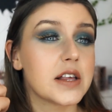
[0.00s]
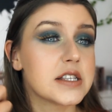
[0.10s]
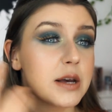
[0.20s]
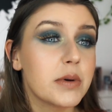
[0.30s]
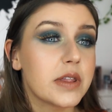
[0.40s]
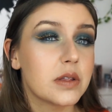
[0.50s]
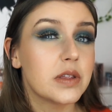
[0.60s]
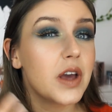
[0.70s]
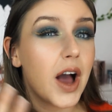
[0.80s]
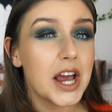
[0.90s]
Some of
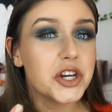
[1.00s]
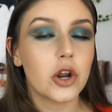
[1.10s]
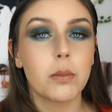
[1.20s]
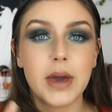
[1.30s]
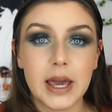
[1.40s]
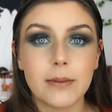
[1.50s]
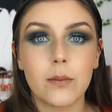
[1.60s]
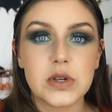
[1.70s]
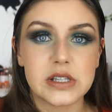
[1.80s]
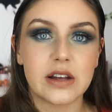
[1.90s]
the eyeshadow pigment
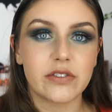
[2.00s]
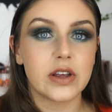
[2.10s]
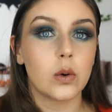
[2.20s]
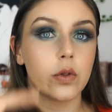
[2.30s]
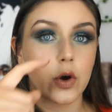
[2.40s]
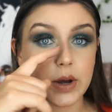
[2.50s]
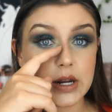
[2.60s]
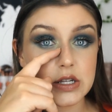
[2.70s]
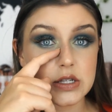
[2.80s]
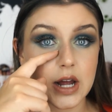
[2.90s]
was lovely, although
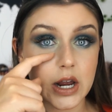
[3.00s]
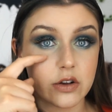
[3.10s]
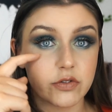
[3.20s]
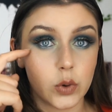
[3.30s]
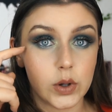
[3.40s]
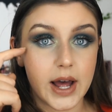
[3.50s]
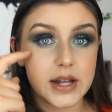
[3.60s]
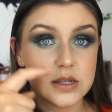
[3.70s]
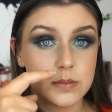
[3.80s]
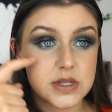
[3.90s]
it is starting to fall
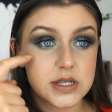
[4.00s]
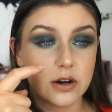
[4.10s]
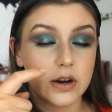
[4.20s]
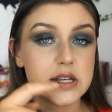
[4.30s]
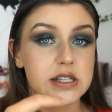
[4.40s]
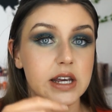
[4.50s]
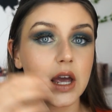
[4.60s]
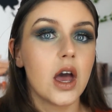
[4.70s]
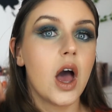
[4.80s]
out some seriously.